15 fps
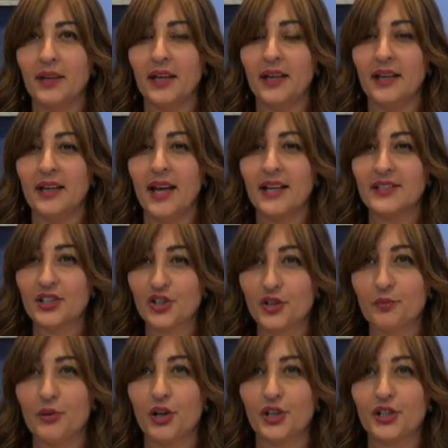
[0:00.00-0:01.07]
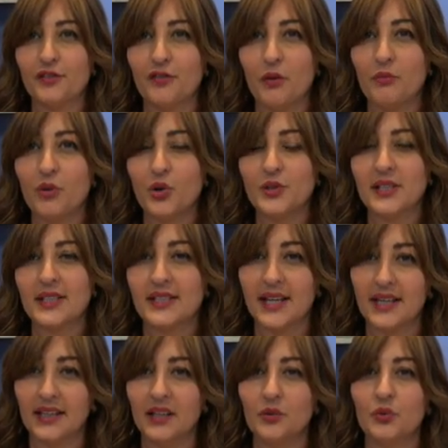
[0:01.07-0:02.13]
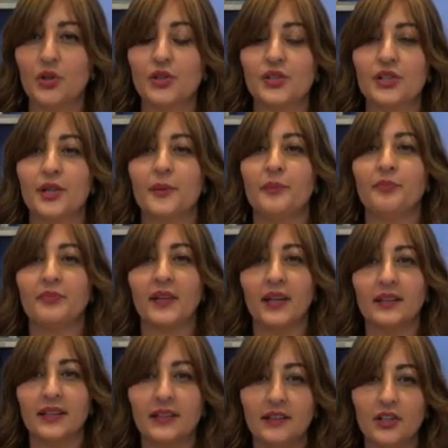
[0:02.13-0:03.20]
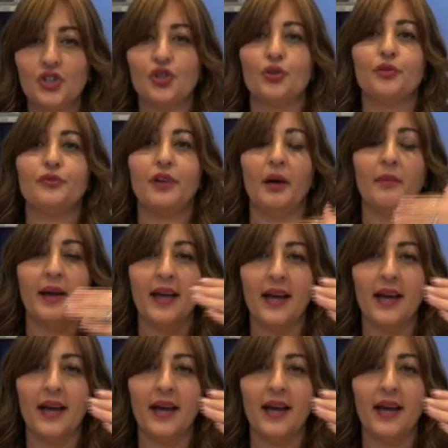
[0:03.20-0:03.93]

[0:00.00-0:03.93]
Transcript: has the sparks from Moses, and he was the teacher of Rabbi